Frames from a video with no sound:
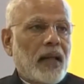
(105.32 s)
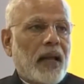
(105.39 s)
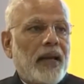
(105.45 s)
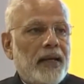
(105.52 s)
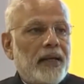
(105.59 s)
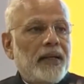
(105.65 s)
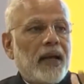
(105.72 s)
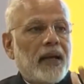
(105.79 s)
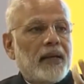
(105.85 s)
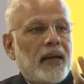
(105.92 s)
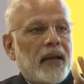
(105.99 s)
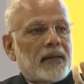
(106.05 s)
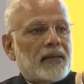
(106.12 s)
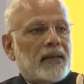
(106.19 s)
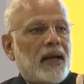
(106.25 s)
the
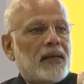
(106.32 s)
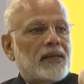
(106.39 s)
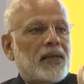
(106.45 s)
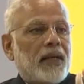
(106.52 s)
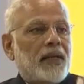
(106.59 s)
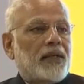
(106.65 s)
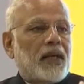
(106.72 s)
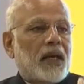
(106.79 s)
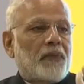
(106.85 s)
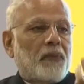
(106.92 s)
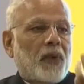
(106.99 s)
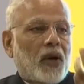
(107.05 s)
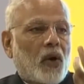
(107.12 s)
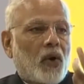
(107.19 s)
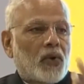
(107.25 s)
Indian National Center
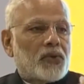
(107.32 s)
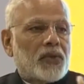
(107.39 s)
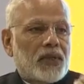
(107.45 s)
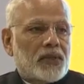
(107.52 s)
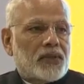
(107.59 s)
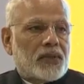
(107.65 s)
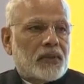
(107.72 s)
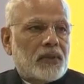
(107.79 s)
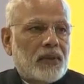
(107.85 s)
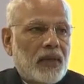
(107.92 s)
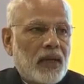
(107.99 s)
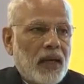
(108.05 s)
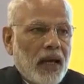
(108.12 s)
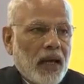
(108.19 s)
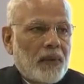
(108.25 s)
for Ocean
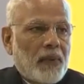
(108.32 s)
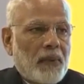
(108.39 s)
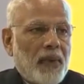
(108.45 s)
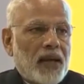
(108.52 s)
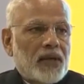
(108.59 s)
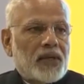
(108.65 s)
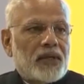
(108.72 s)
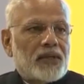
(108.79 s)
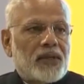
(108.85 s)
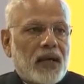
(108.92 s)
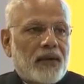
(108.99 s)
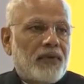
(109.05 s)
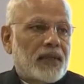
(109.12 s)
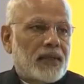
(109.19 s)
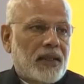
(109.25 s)
Information
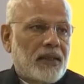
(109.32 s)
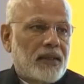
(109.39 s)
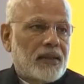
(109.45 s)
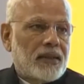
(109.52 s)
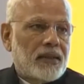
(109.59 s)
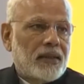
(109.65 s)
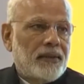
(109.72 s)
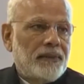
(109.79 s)
Services